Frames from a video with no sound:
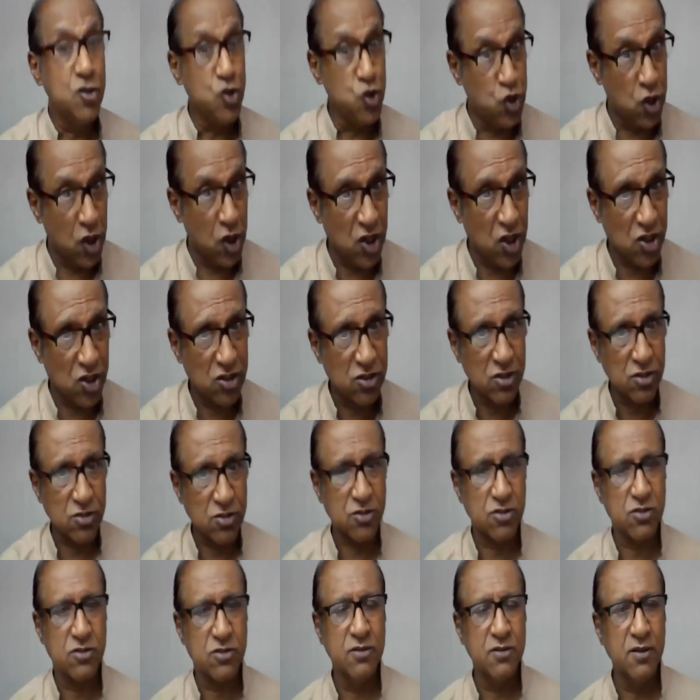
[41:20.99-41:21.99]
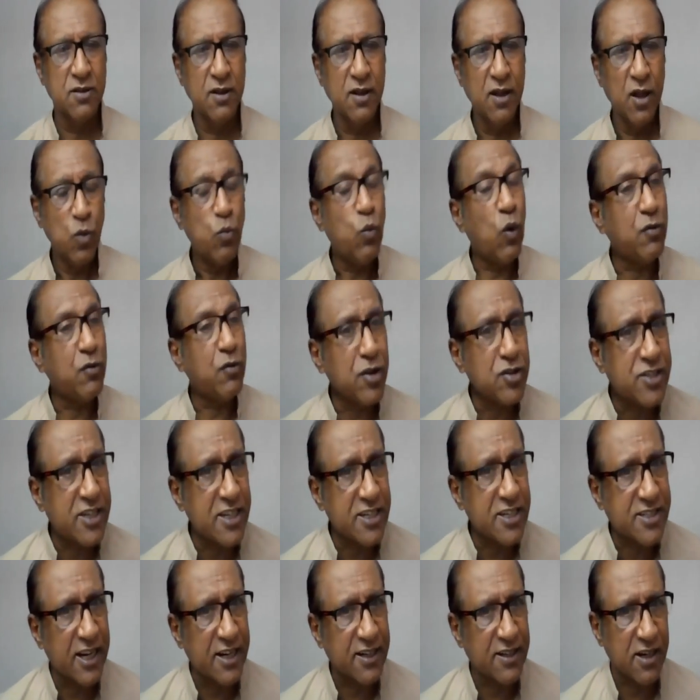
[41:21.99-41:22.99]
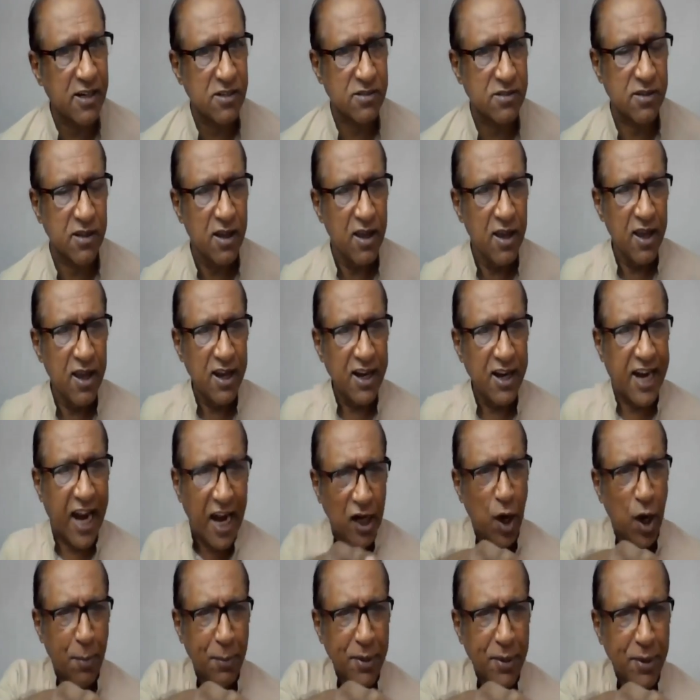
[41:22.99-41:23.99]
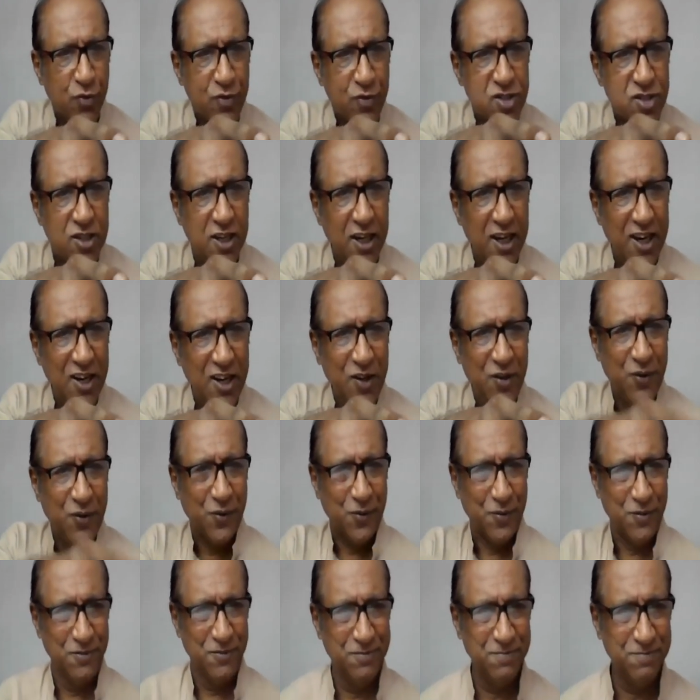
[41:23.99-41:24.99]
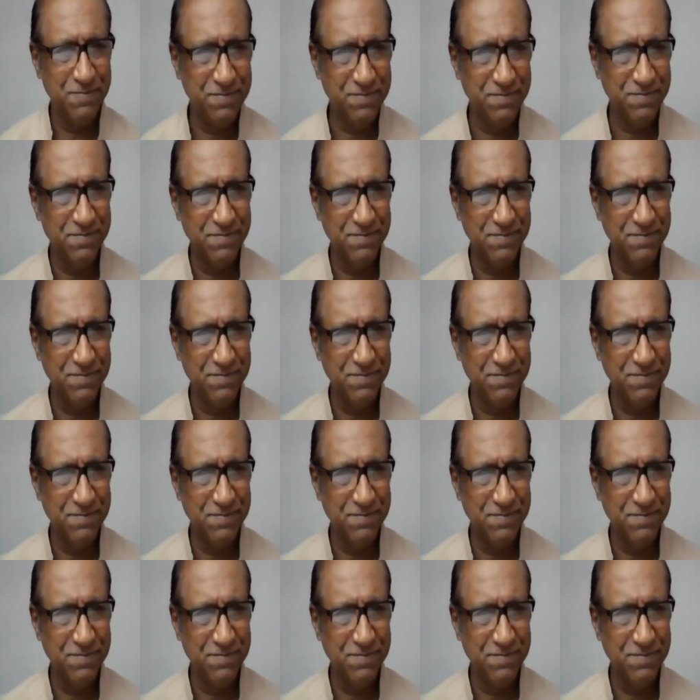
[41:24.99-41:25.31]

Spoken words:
Jesus. What was his sentence? Kingdom is within you.